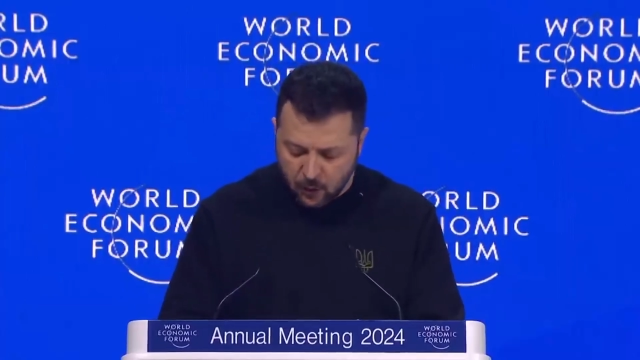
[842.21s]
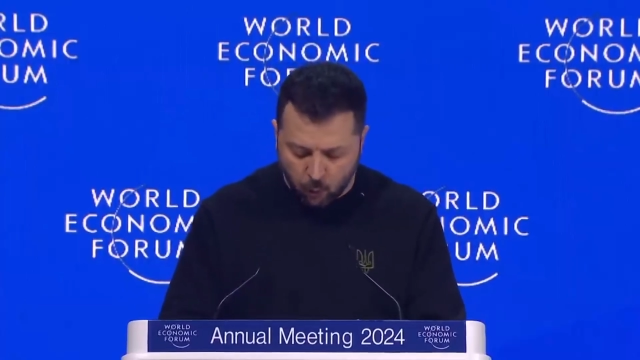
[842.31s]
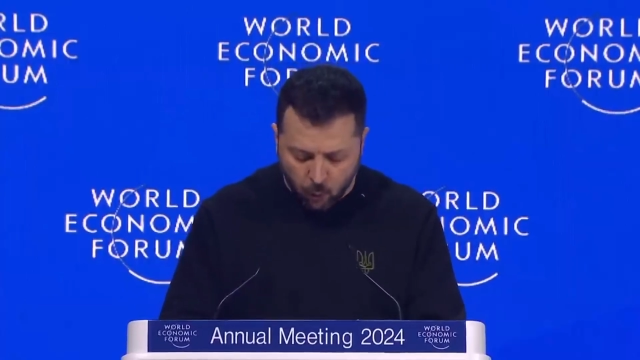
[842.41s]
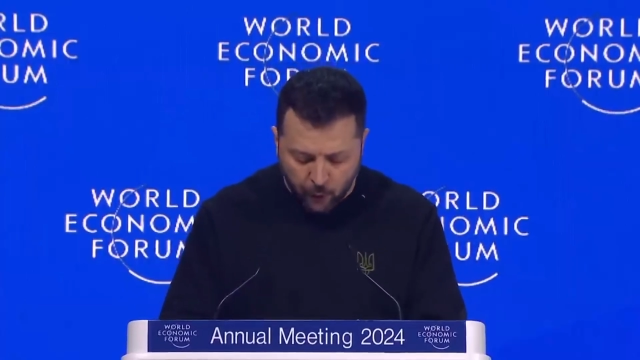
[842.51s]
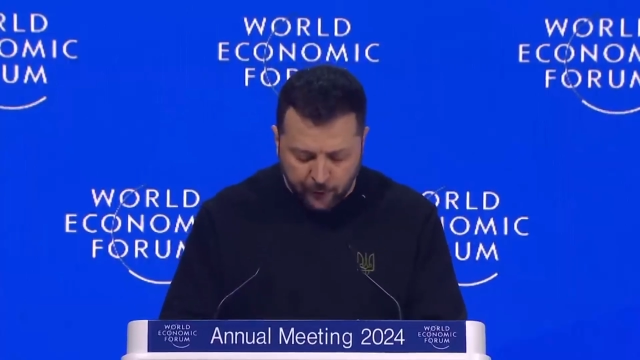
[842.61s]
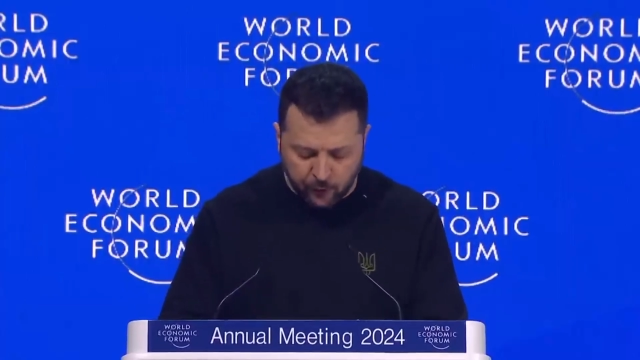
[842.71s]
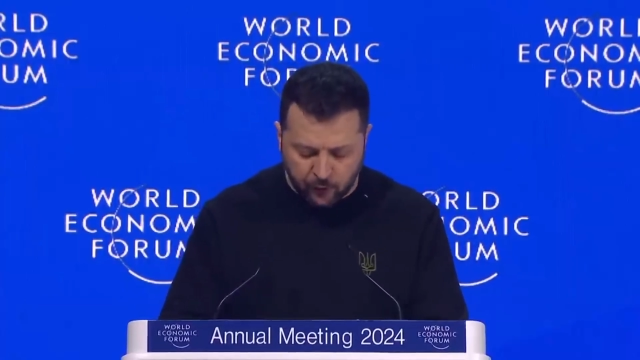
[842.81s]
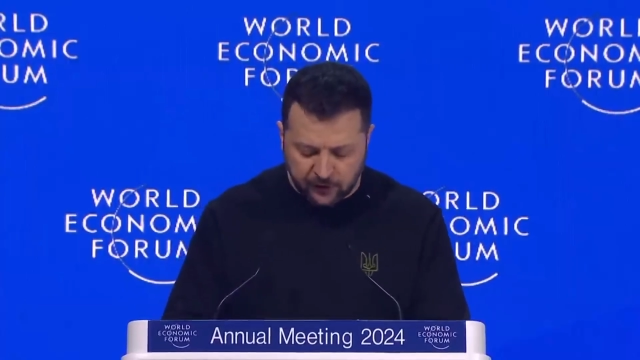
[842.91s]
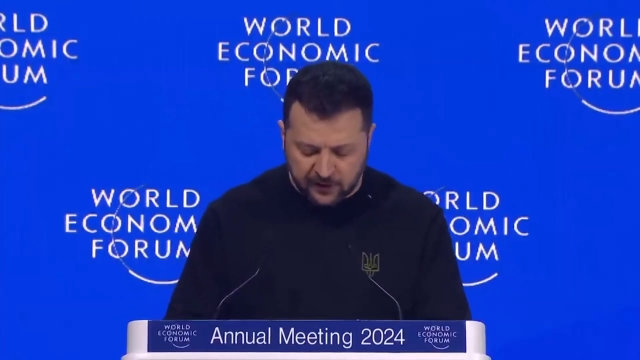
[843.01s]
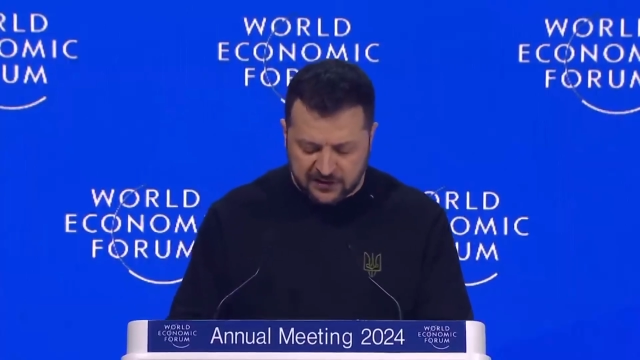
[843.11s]
work
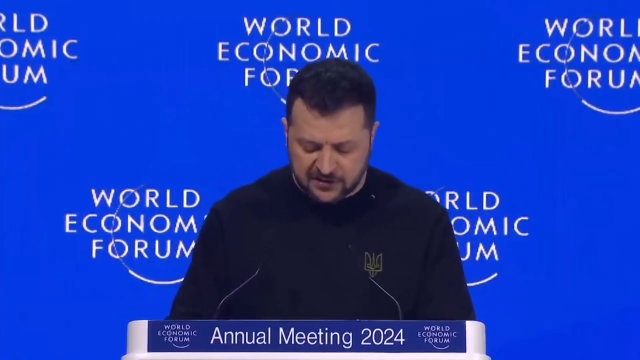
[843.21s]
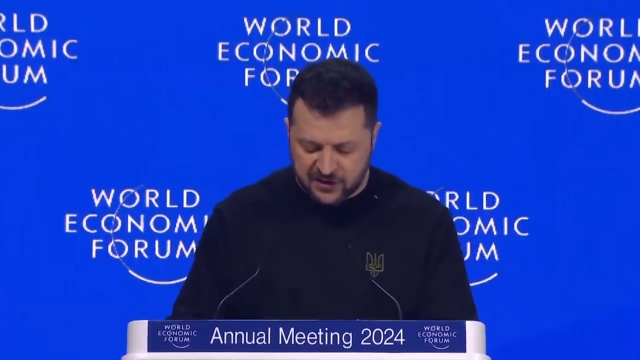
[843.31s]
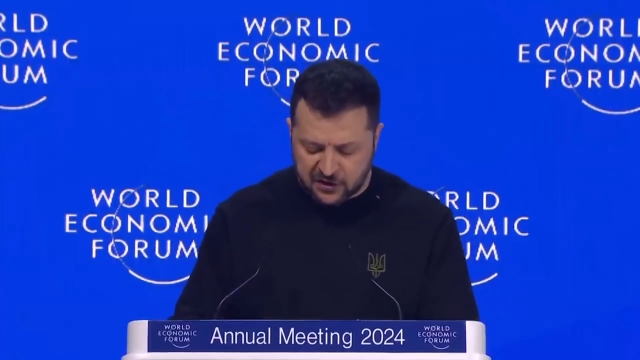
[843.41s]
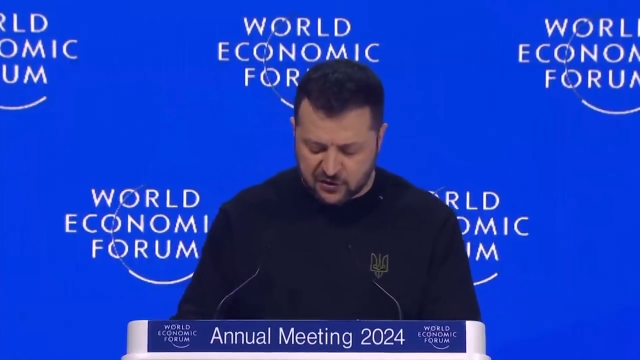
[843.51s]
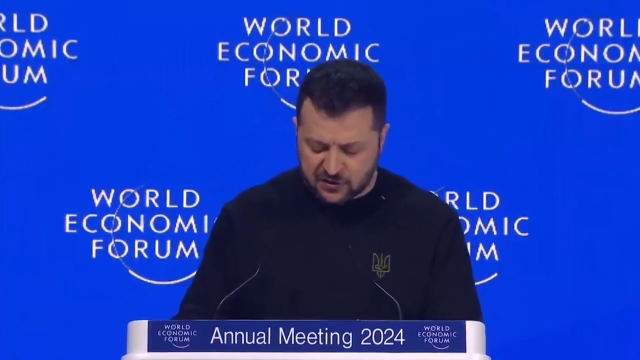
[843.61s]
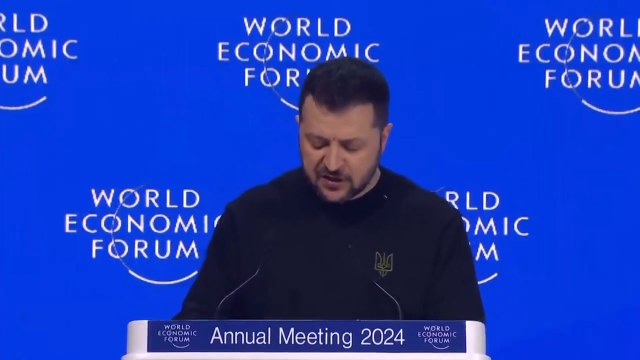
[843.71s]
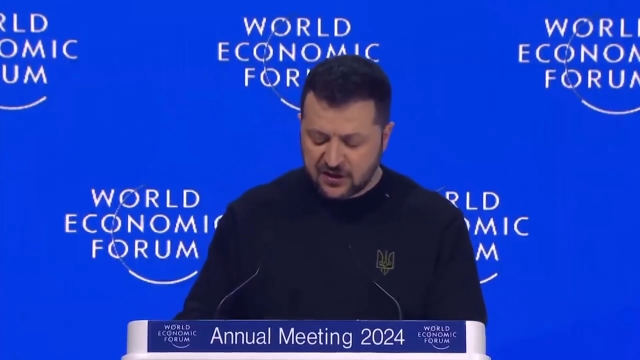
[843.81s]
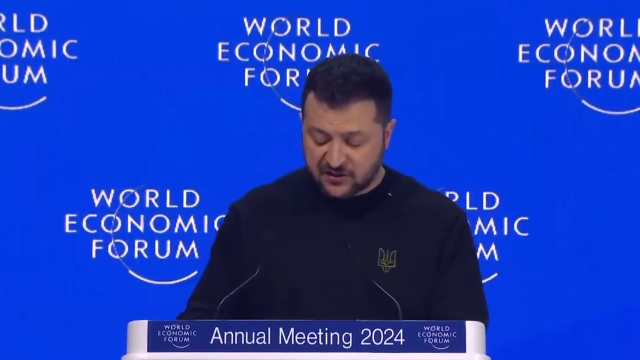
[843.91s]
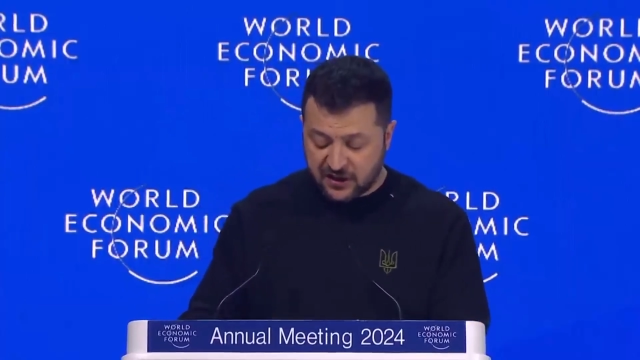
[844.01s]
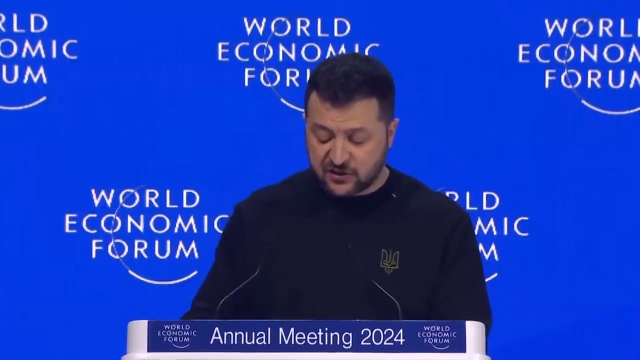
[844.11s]
on organization
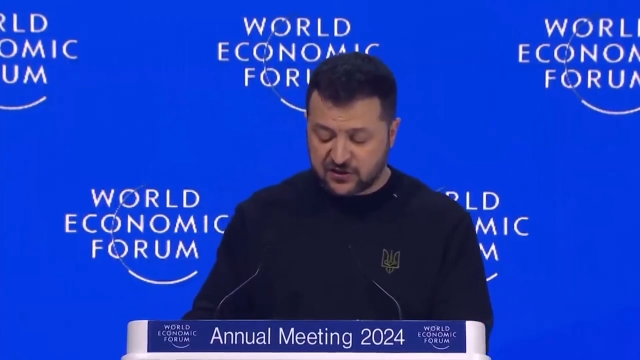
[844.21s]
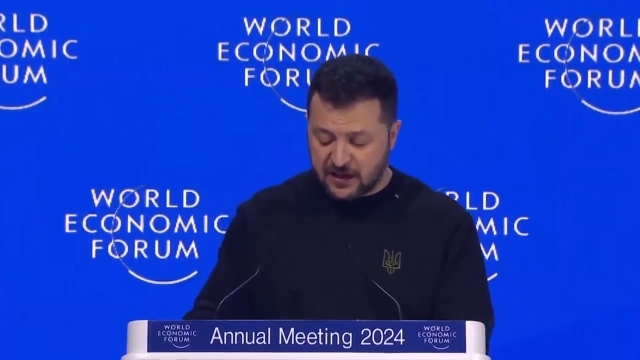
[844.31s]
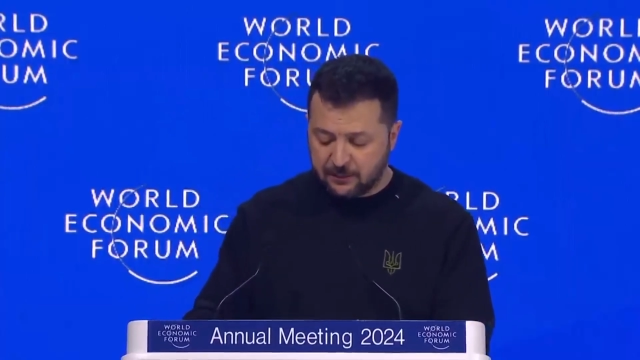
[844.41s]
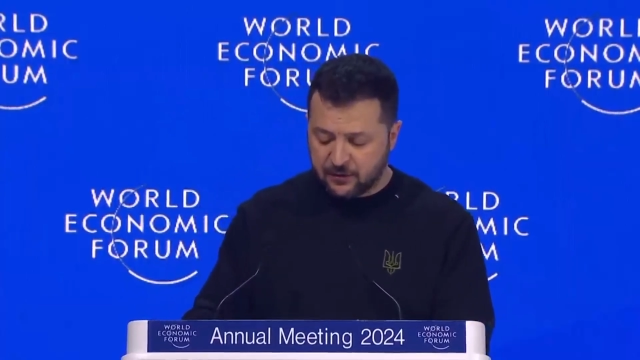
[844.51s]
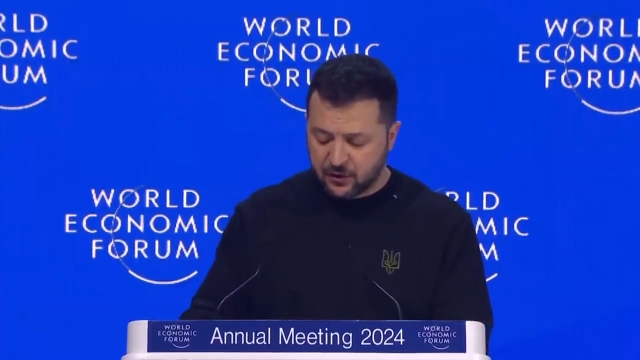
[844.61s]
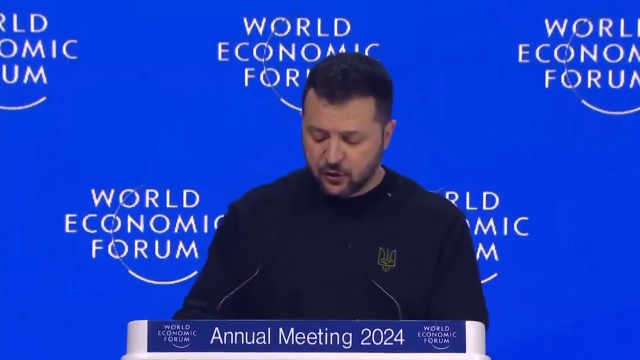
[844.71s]
such a summit,